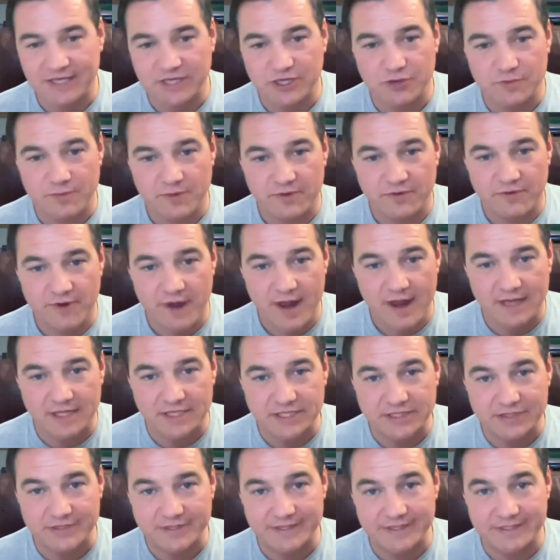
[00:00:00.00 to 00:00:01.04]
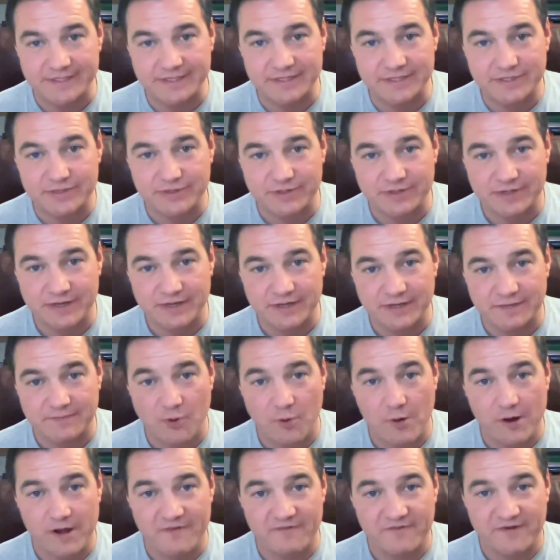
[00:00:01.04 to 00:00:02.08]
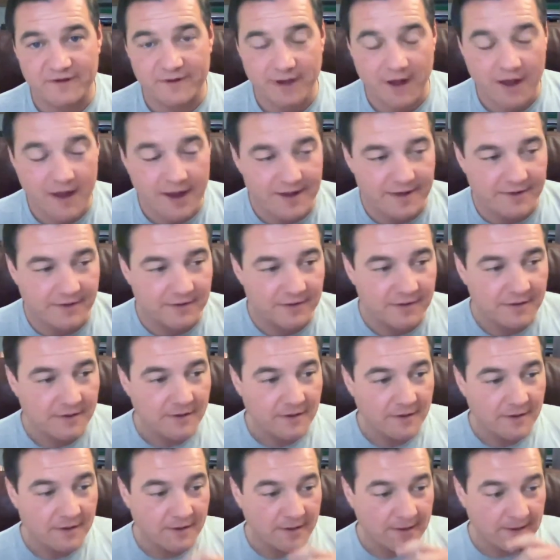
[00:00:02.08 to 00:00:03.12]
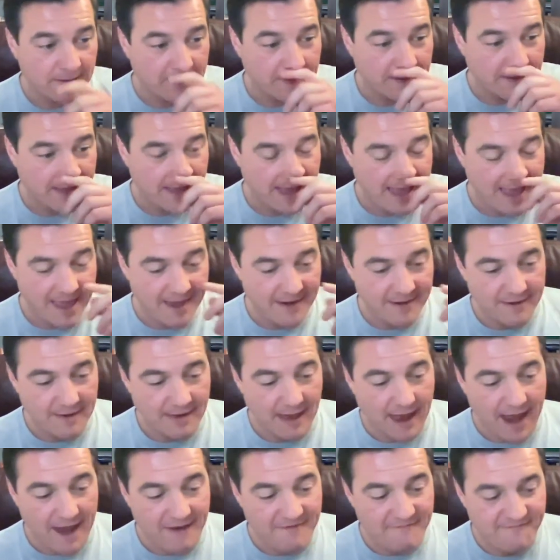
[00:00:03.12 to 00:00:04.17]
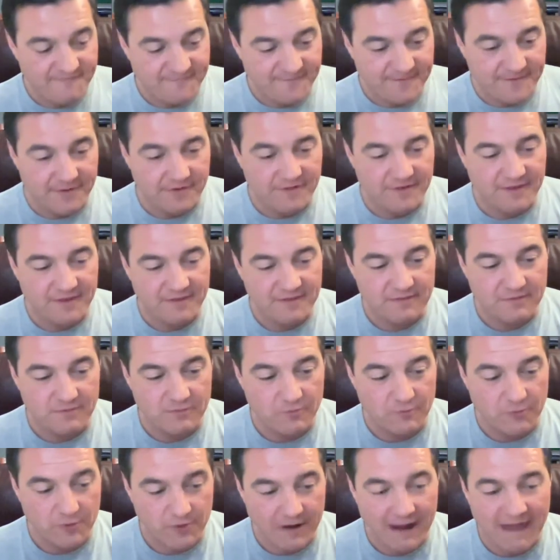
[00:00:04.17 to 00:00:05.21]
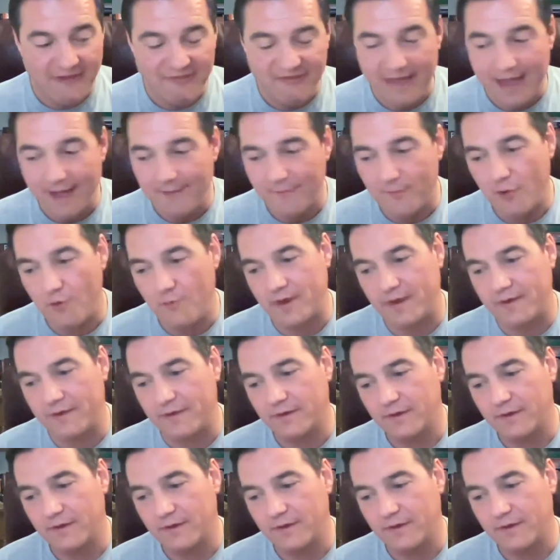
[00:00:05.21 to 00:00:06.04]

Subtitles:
human rights, you need to do it at the point of a gun. And I fear that we're at that moment.